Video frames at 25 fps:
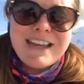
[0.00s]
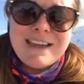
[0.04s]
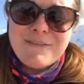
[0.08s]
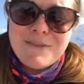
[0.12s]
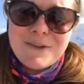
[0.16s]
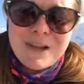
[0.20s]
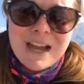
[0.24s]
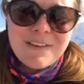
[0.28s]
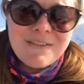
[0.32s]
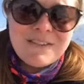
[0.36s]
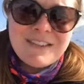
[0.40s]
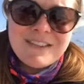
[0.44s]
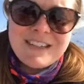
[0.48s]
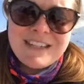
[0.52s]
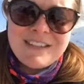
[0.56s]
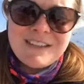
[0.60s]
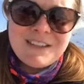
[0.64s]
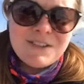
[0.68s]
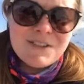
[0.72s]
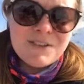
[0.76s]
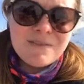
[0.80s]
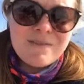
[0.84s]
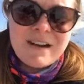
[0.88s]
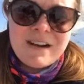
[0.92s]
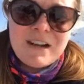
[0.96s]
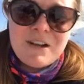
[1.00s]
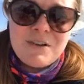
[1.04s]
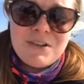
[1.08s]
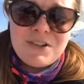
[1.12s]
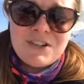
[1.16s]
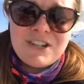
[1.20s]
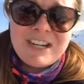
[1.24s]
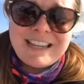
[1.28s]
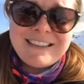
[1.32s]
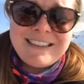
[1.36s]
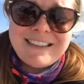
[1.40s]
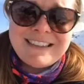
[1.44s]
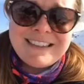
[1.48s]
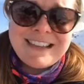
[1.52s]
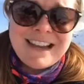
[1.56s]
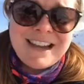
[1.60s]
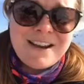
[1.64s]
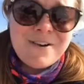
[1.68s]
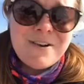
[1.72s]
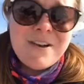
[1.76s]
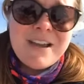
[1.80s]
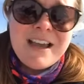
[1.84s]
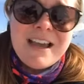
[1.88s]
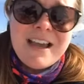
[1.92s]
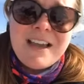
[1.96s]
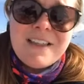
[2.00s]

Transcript: If you haven't seen this already, you should check this out.